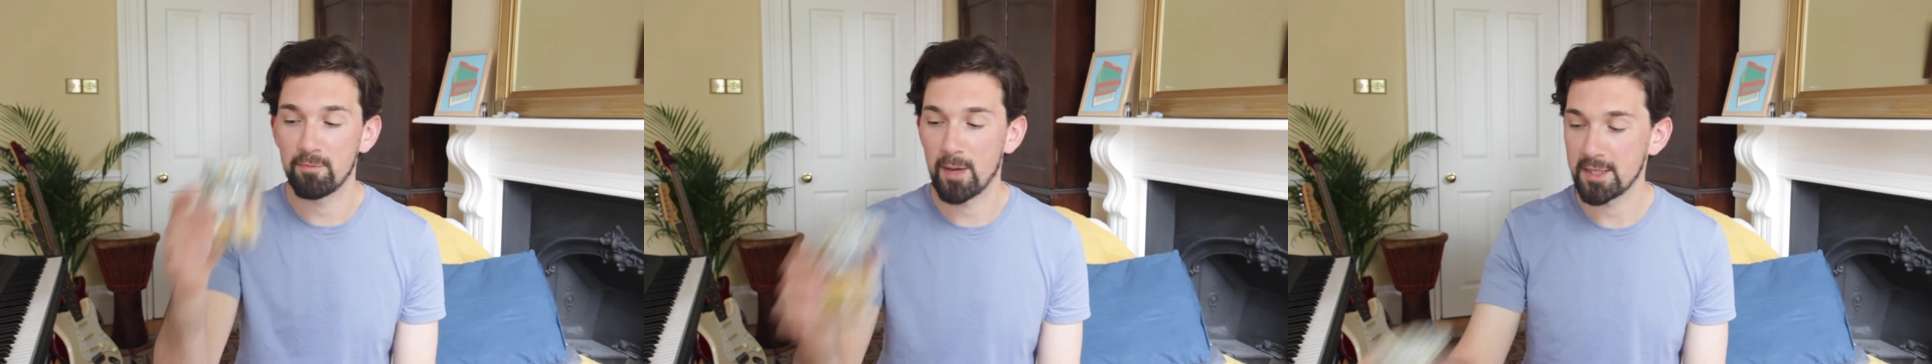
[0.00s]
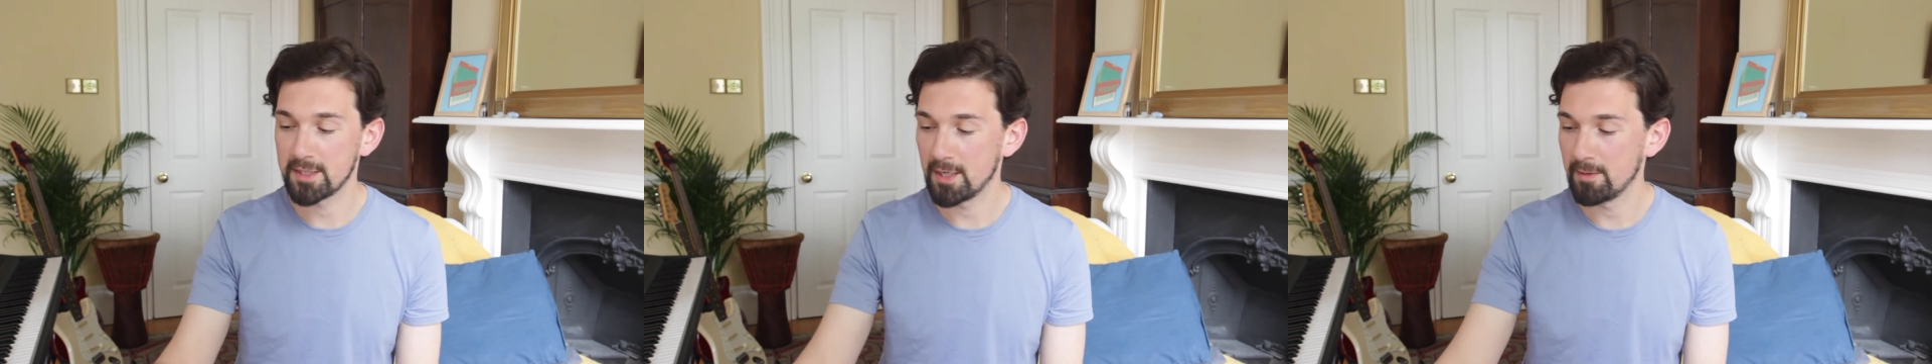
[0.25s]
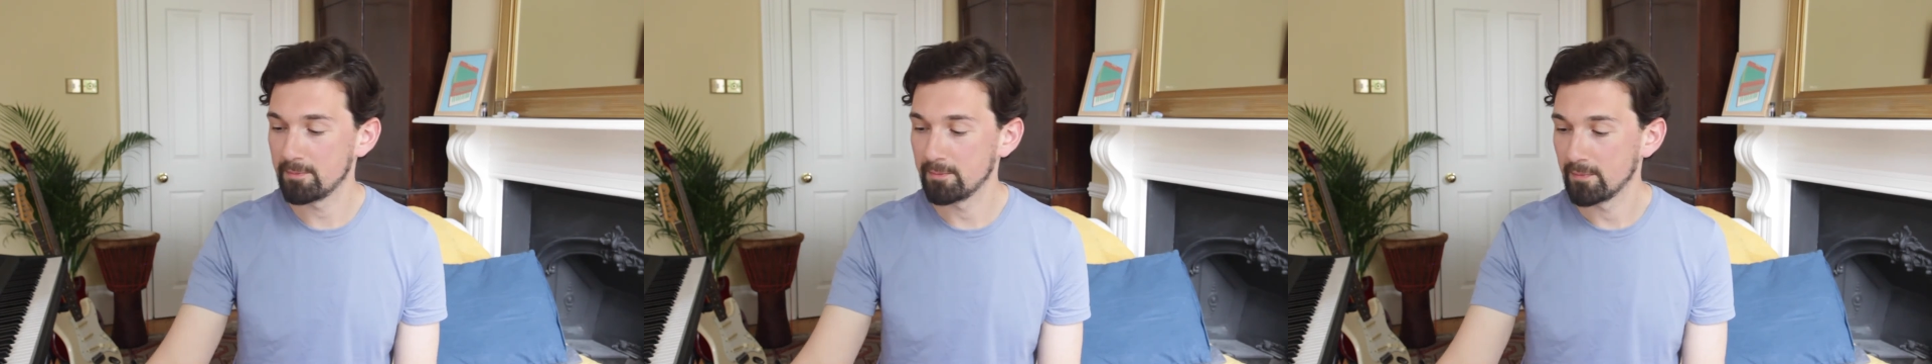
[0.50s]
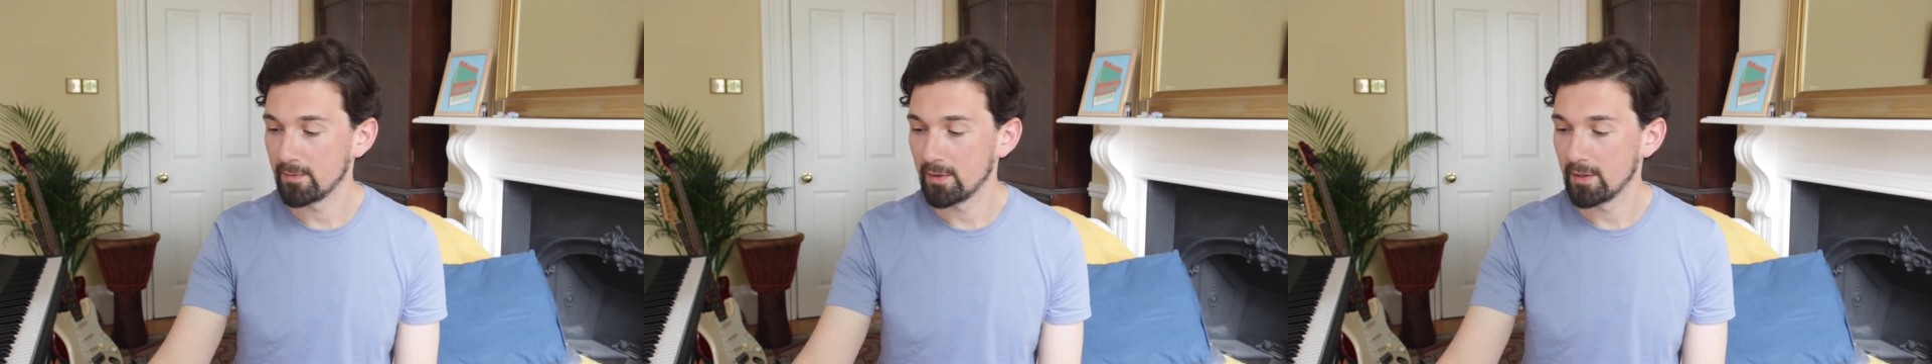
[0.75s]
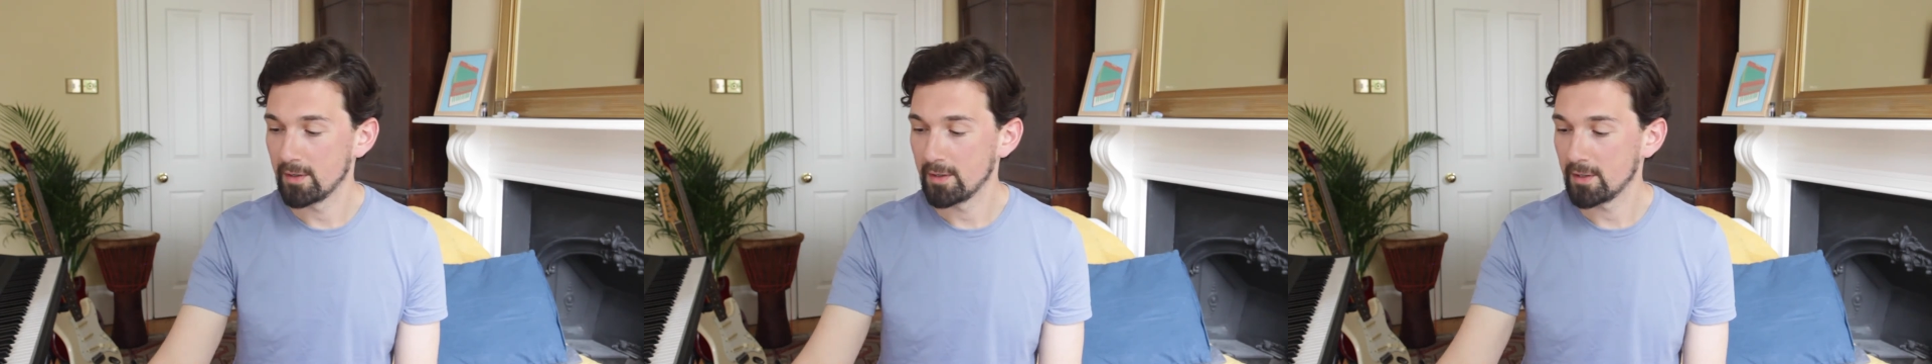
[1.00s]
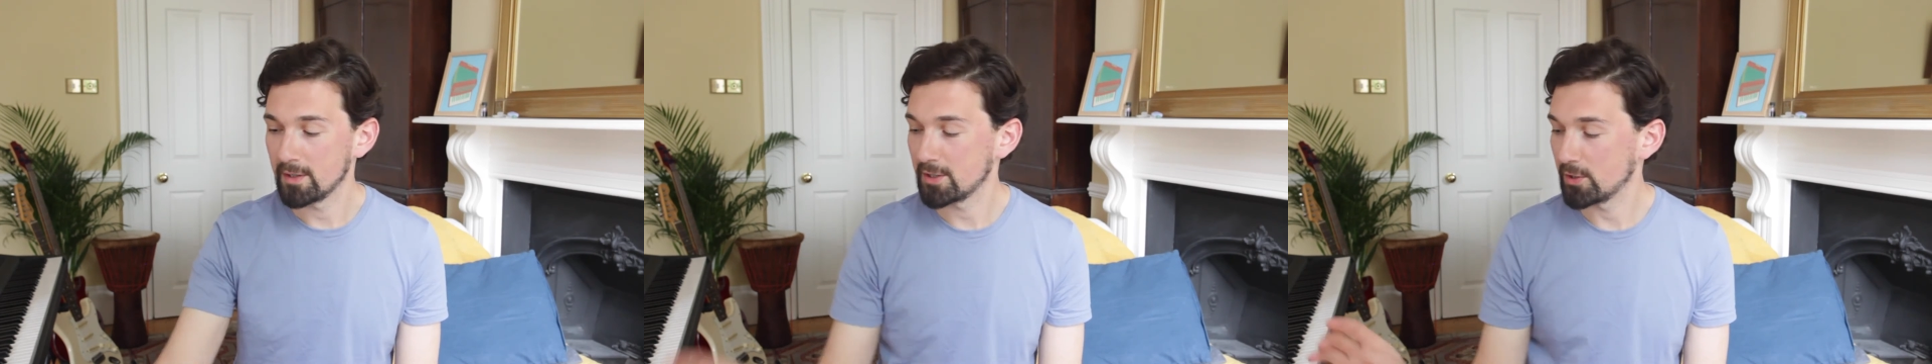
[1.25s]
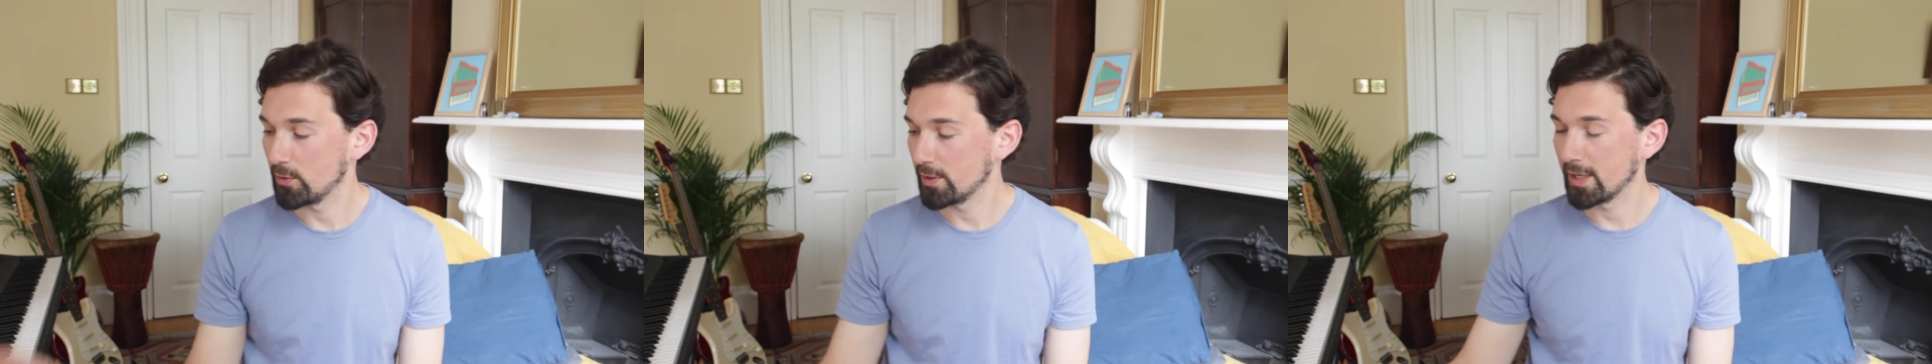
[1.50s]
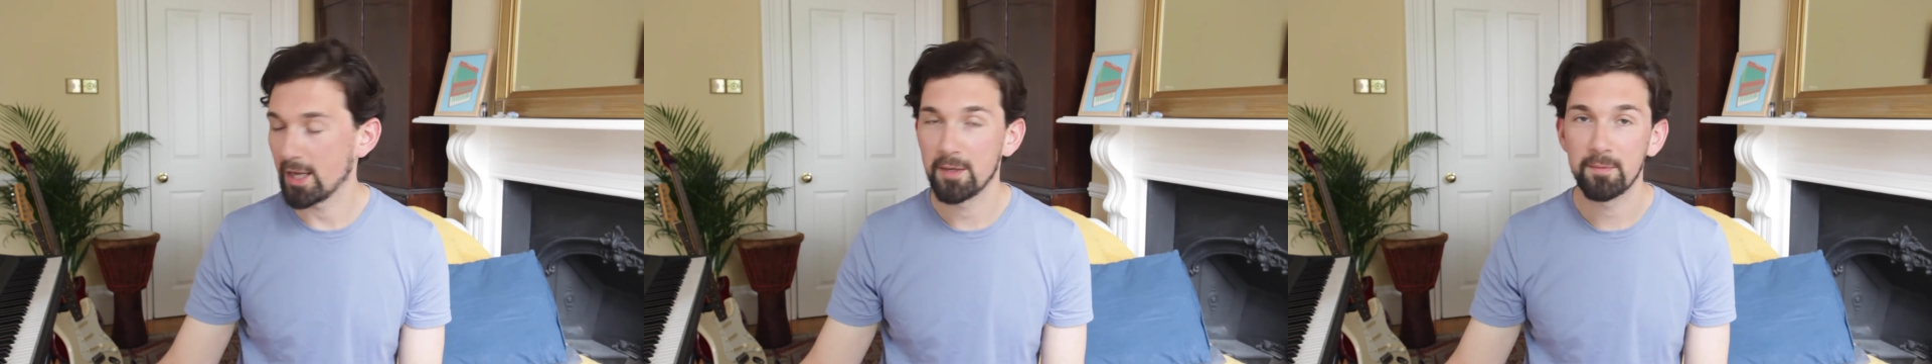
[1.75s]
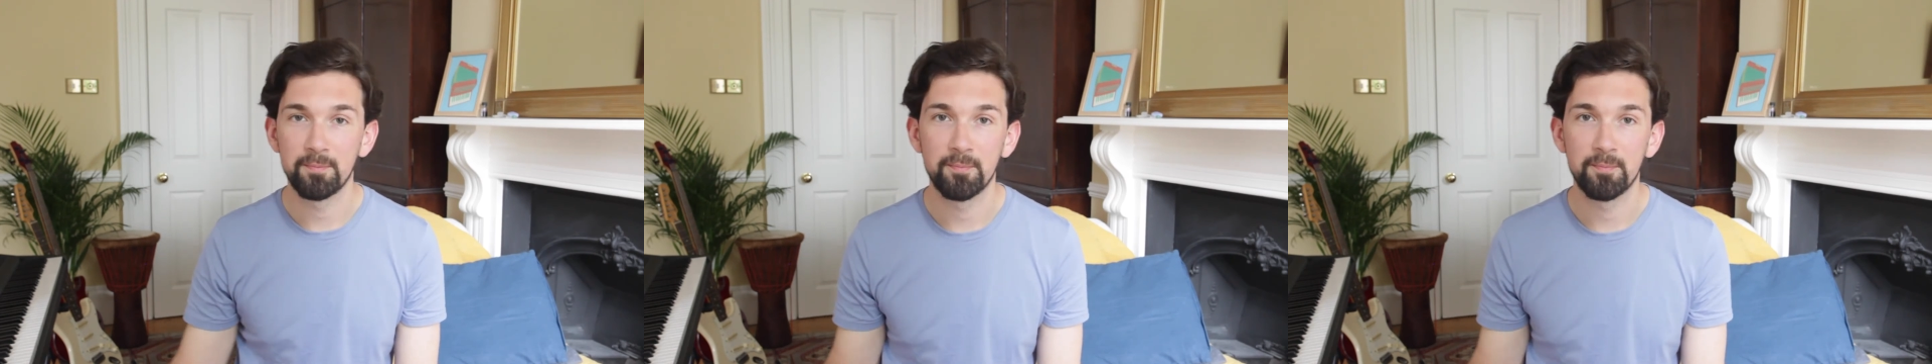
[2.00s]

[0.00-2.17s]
pasta. Let's go again.